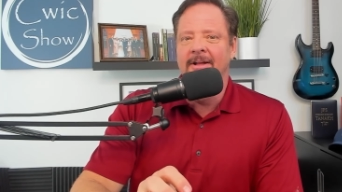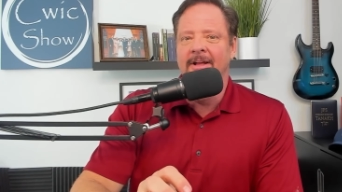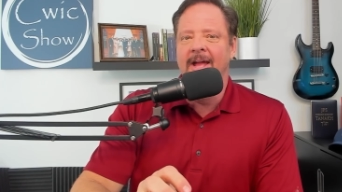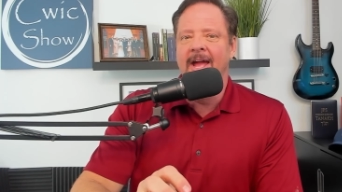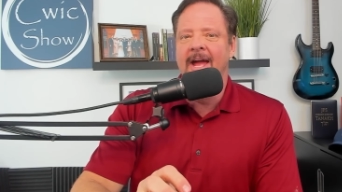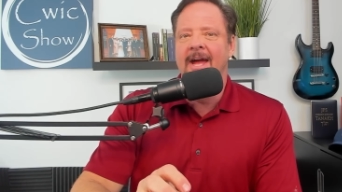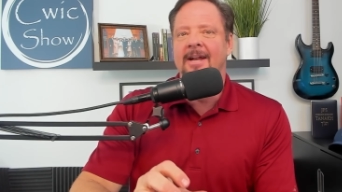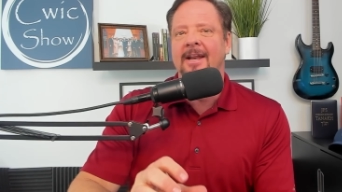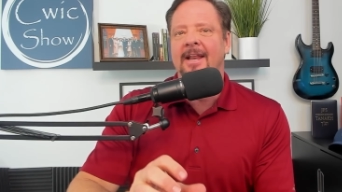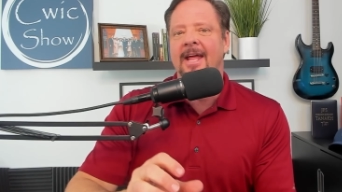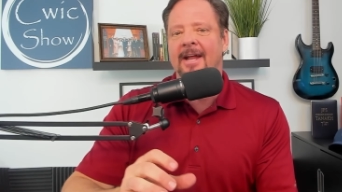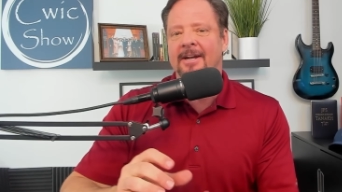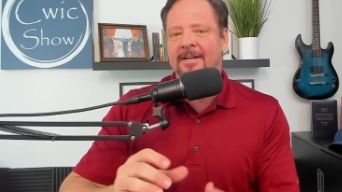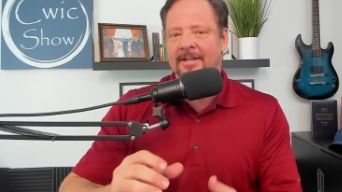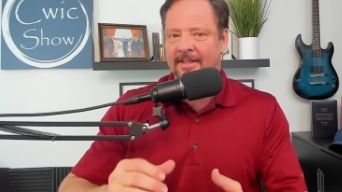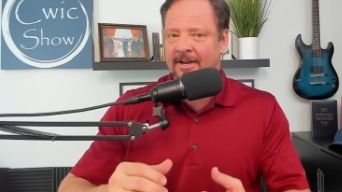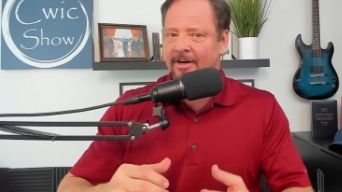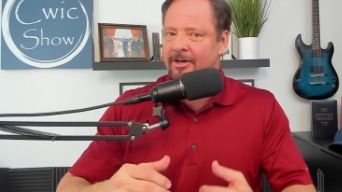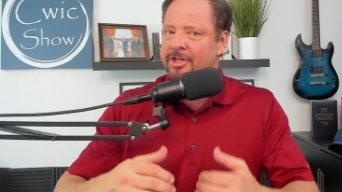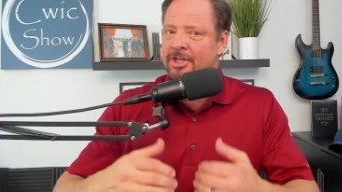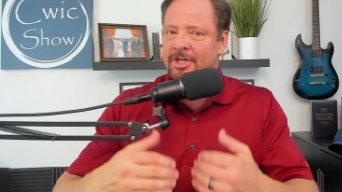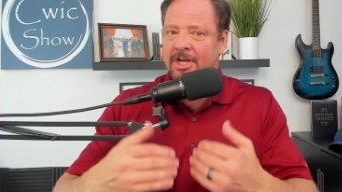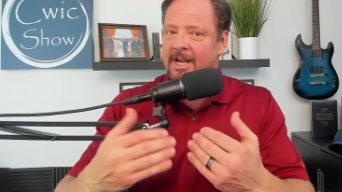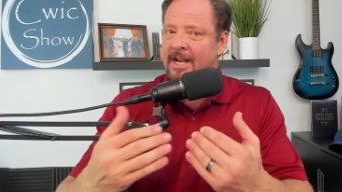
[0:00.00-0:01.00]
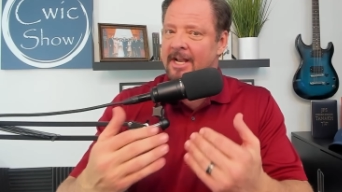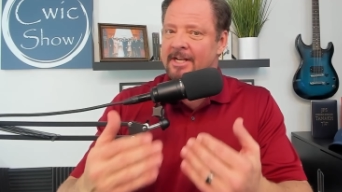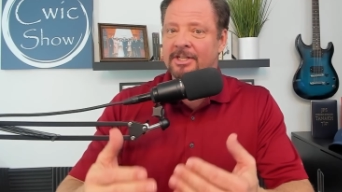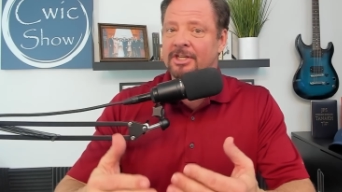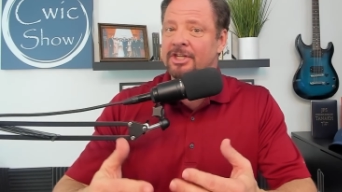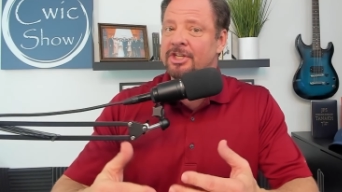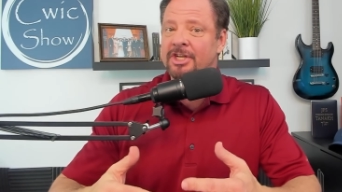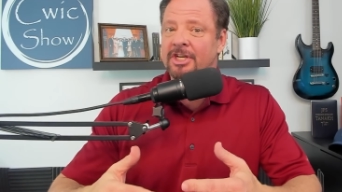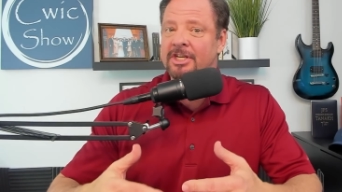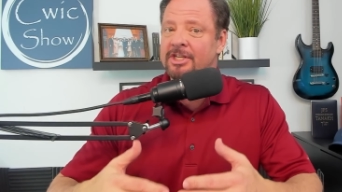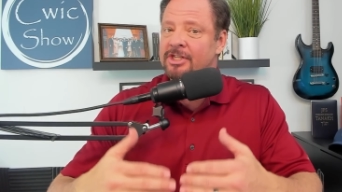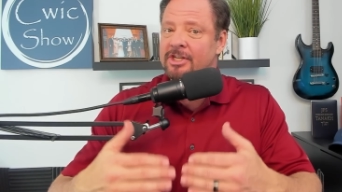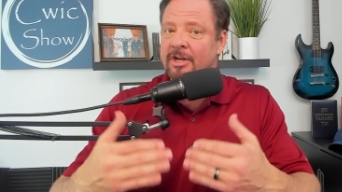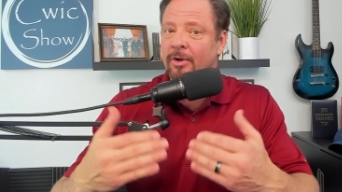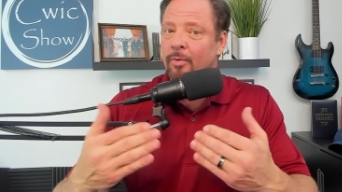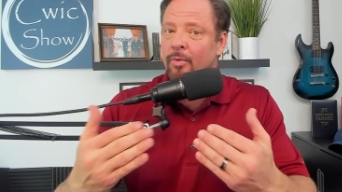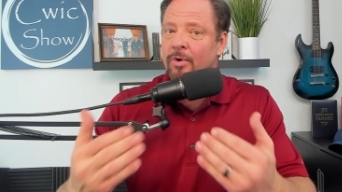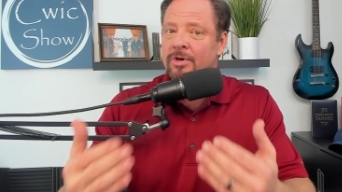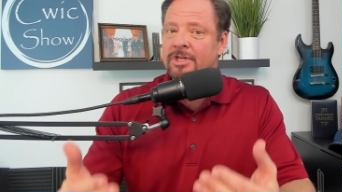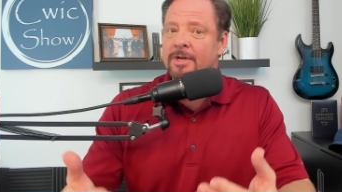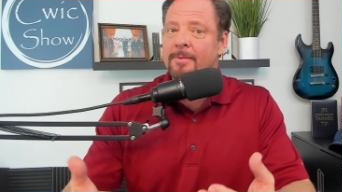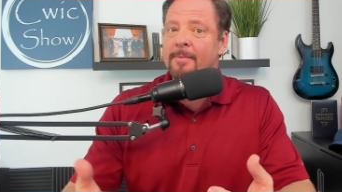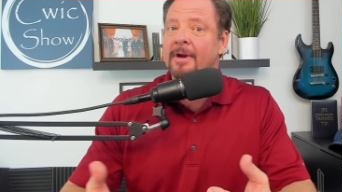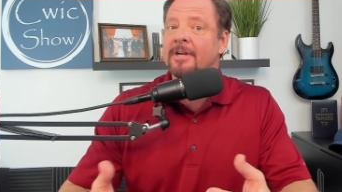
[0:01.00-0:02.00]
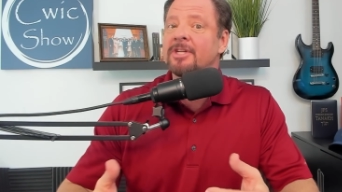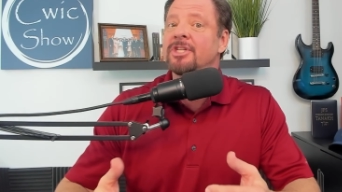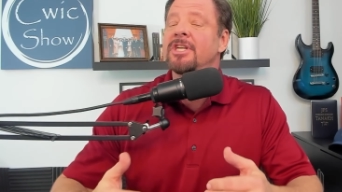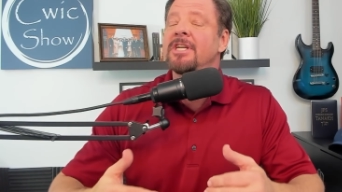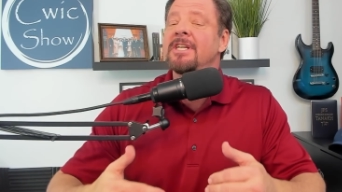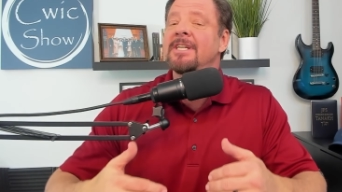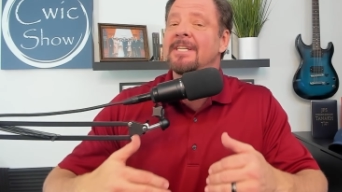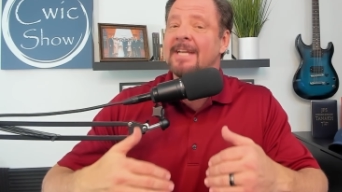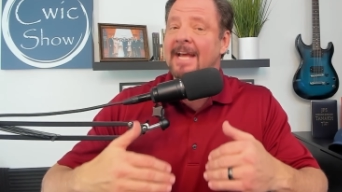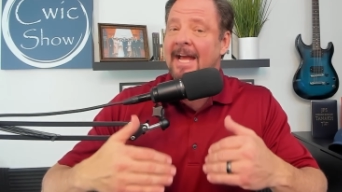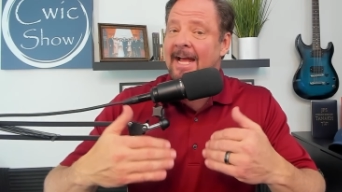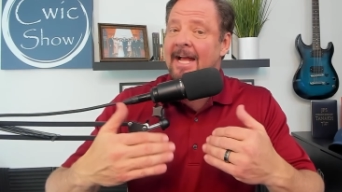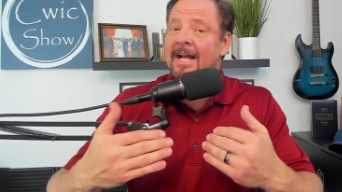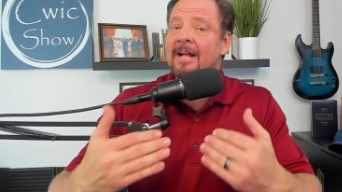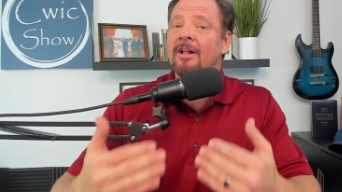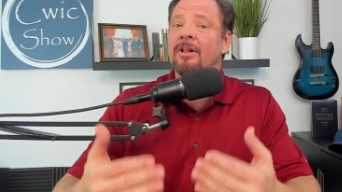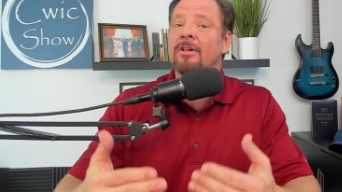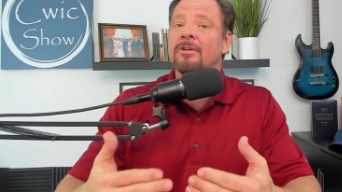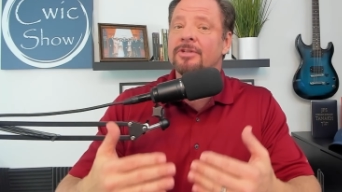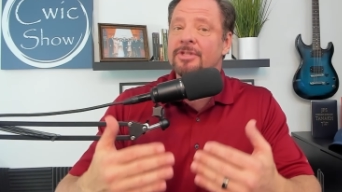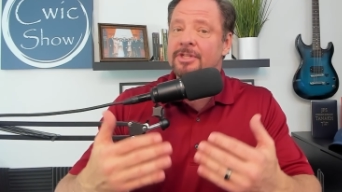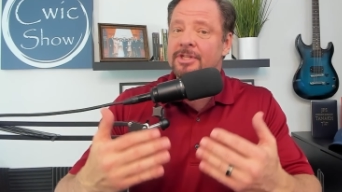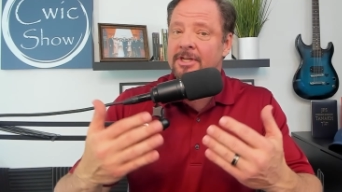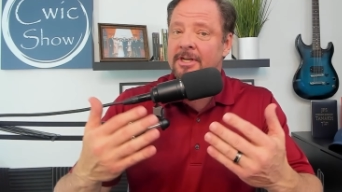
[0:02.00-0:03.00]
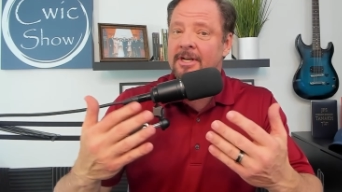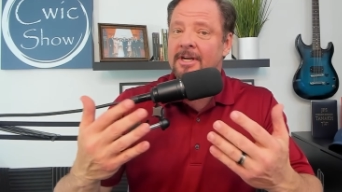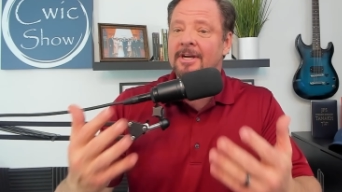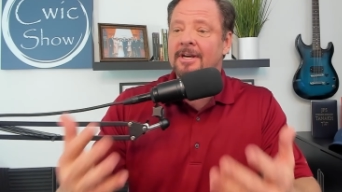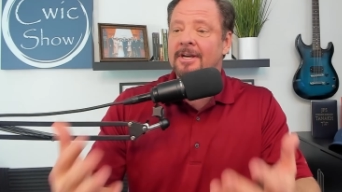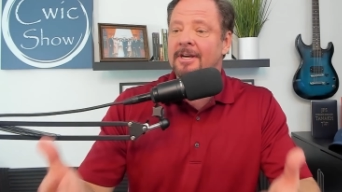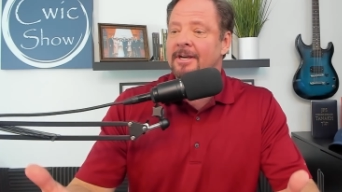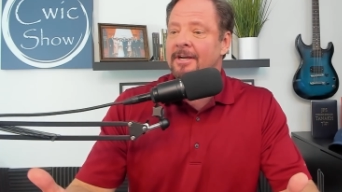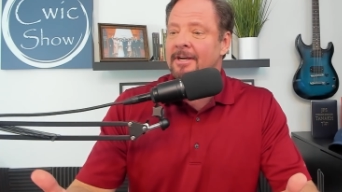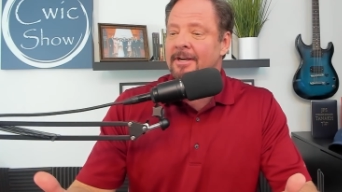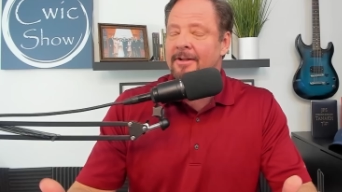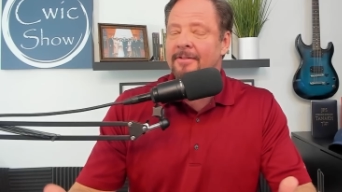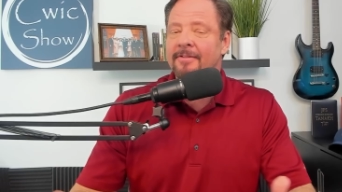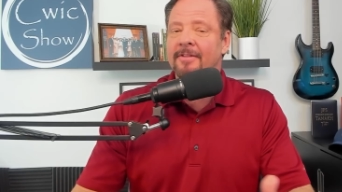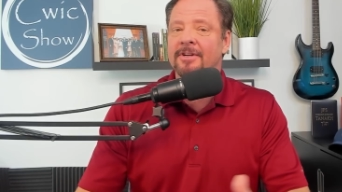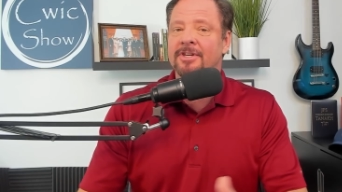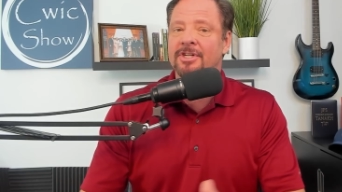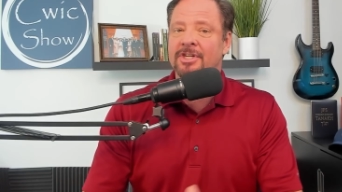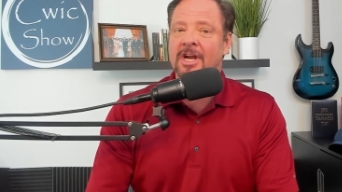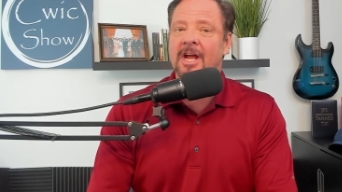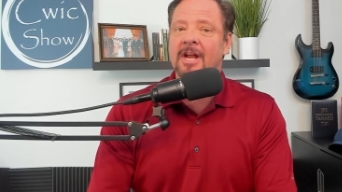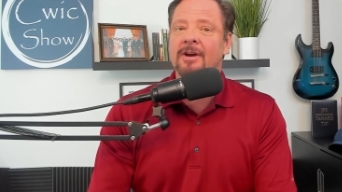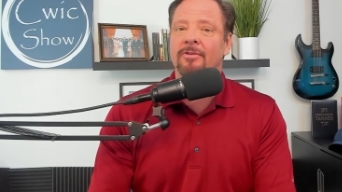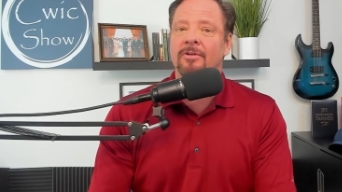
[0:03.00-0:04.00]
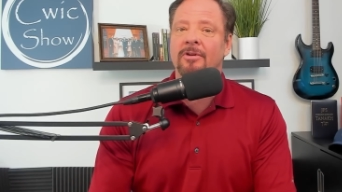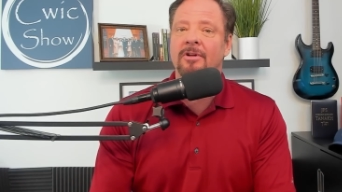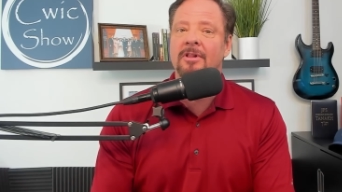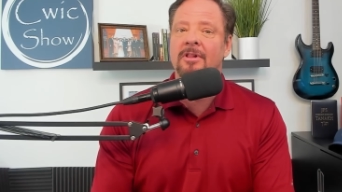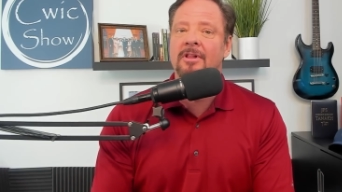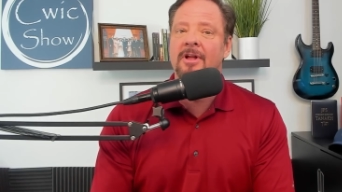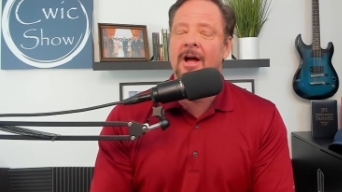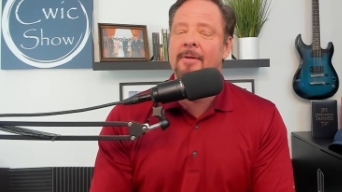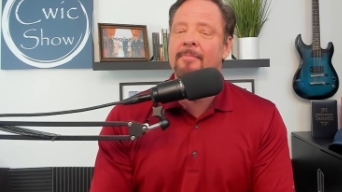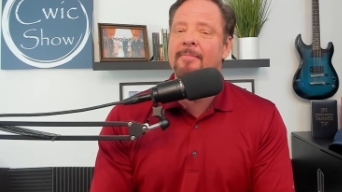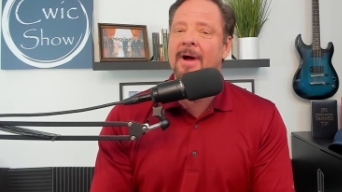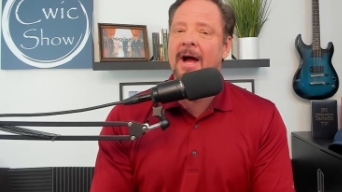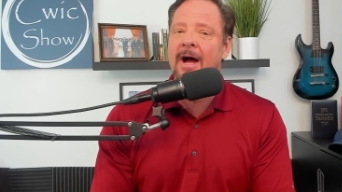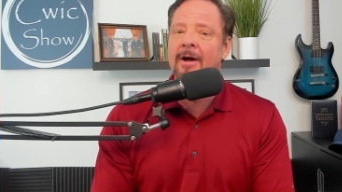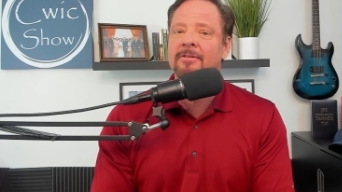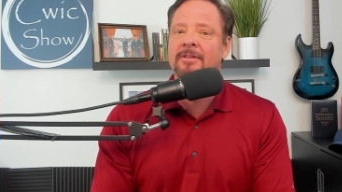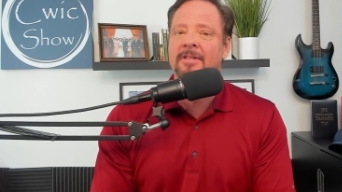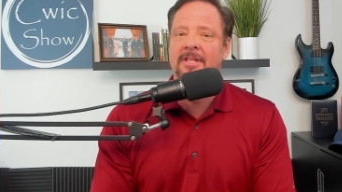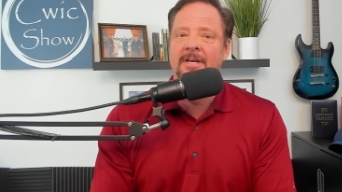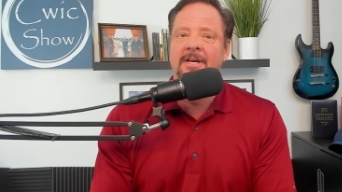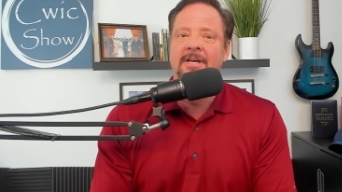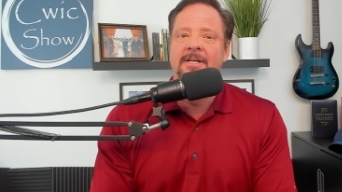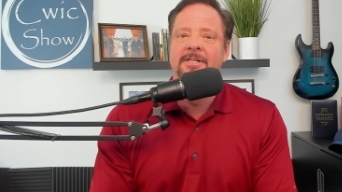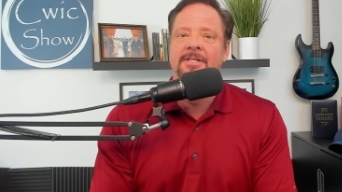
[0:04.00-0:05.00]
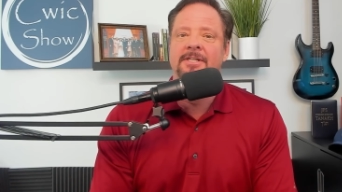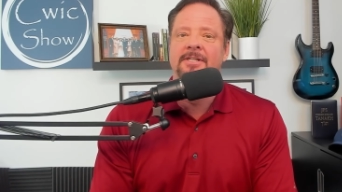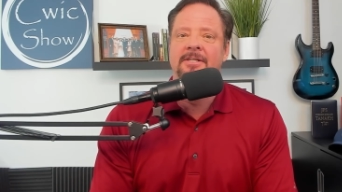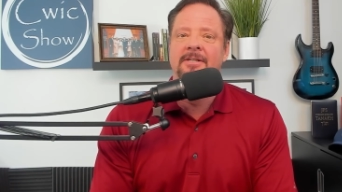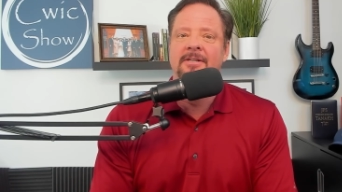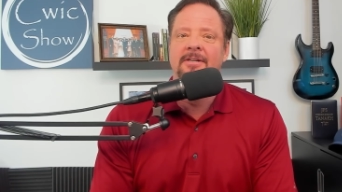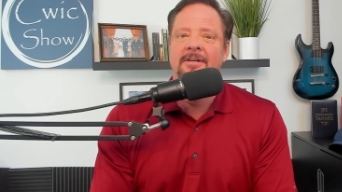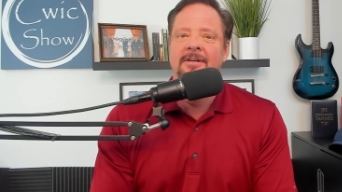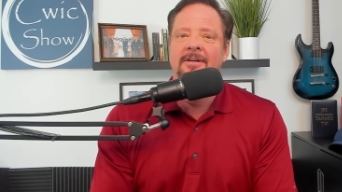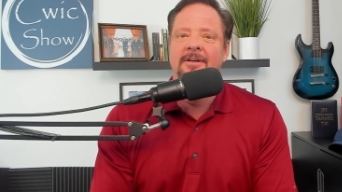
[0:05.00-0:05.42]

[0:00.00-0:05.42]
And there she is, and she's still worshiping about it. She tells the general about this,